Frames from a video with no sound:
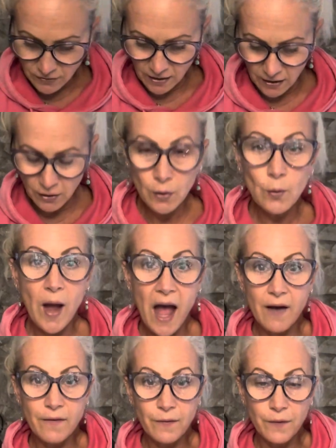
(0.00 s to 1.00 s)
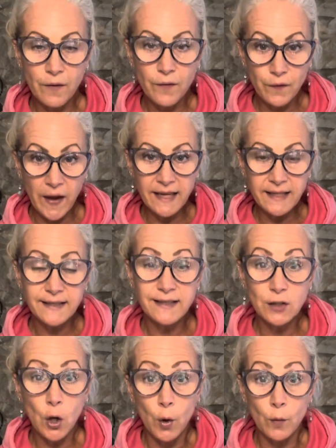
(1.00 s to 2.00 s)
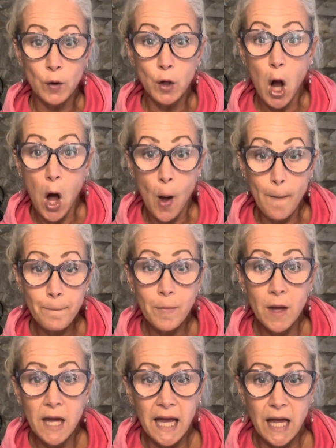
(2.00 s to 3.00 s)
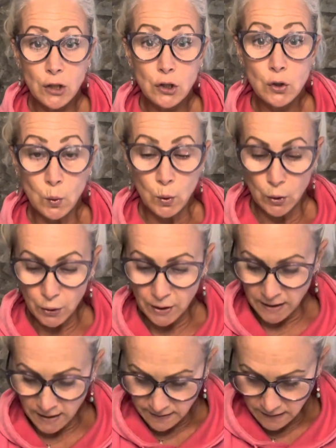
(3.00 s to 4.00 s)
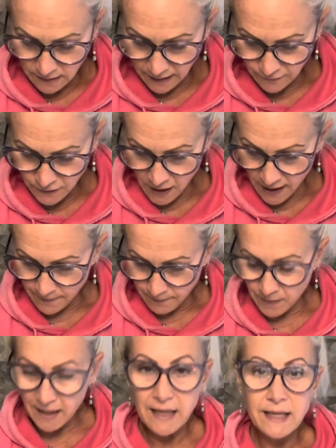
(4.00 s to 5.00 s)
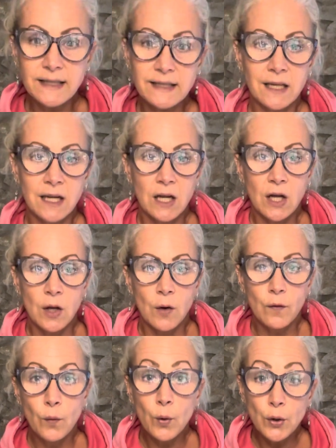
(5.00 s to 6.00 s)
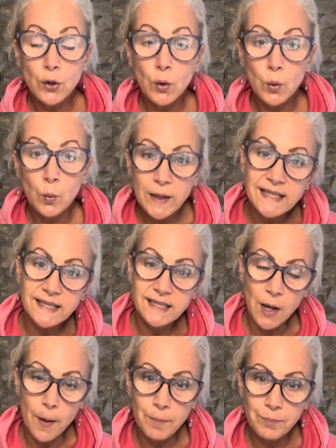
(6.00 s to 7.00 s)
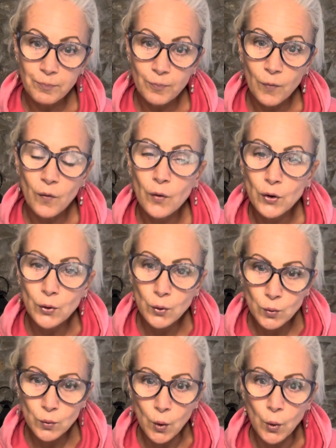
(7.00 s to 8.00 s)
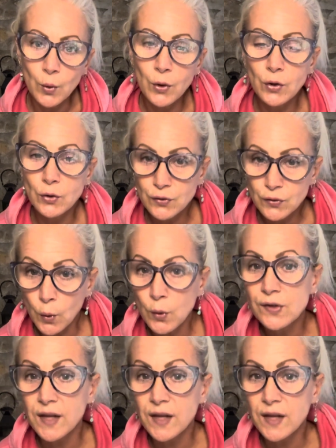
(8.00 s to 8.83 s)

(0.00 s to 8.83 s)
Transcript: that you have faced, overcome, endured in this lifetime is for your wisdom, for your growth, your soul's